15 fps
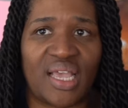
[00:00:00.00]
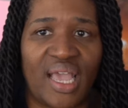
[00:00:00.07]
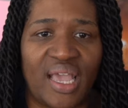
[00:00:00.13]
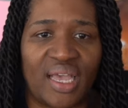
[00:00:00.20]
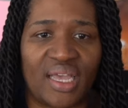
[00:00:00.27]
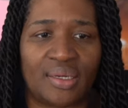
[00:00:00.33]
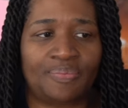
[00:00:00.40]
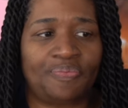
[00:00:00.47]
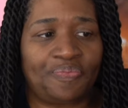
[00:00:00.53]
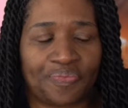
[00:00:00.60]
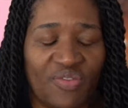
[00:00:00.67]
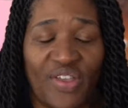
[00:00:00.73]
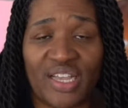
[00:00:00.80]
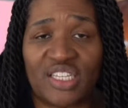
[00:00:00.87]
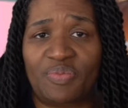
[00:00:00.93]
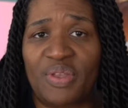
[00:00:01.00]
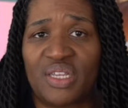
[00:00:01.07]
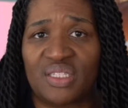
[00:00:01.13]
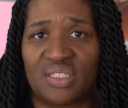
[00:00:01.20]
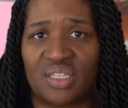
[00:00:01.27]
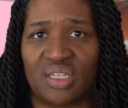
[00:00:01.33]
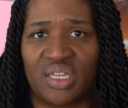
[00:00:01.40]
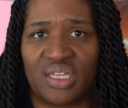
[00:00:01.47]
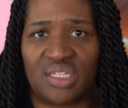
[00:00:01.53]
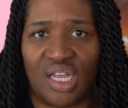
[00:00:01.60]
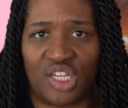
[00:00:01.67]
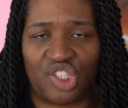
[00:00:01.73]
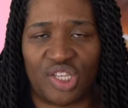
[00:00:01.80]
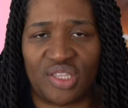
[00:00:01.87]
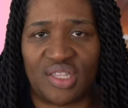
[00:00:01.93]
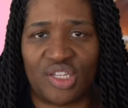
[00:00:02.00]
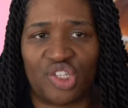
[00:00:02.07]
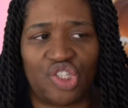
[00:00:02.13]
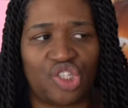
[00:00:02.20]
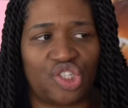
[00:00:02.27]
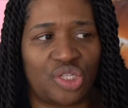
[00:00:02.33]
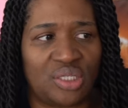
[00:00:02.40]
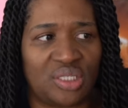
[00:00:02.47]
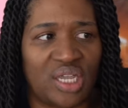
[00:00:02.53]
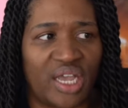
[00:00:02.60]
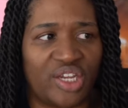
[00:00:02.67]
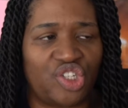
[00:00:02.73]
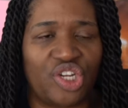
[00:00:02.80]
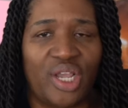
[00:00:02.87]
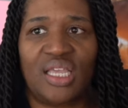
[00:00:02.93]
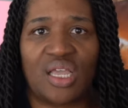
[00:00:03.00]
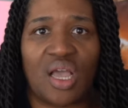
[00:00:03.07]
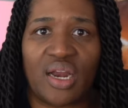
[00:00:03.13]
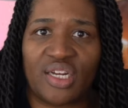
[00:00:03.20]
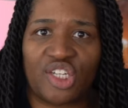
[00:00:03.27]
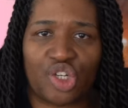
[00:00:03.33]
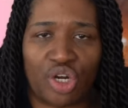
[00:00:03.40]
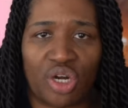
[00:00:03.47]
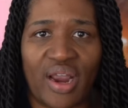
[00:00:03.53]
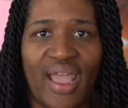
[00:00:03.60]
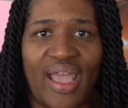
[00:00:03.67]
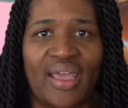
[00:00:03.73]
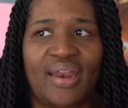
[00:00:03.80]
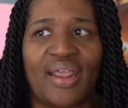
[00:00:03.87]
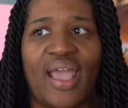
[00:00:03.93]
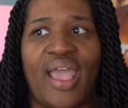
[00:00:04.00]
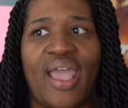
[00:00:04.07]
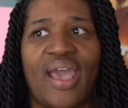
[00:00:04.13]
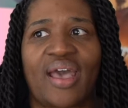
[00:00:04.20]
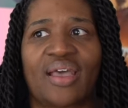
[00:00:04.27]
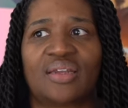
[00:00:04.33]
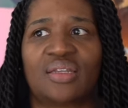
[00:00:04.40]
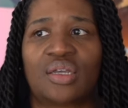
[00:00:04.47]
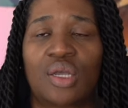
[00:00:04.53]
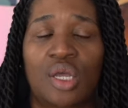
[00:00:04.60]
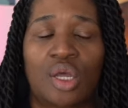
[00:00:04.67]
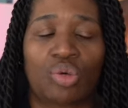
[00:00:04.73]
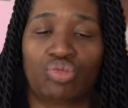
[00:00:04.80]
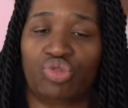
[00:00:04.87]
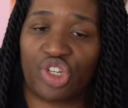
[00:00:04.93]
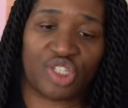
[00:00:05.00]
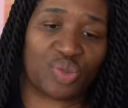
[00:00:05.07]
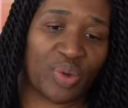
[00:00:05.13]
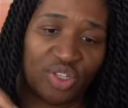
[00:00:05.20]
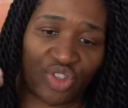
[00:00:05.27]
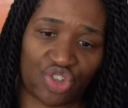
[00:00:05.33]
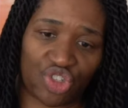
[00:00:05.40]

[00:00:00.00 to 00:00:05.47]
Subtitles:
And Vex, being silly and touching things she shouldn't touch, he got into her head and just went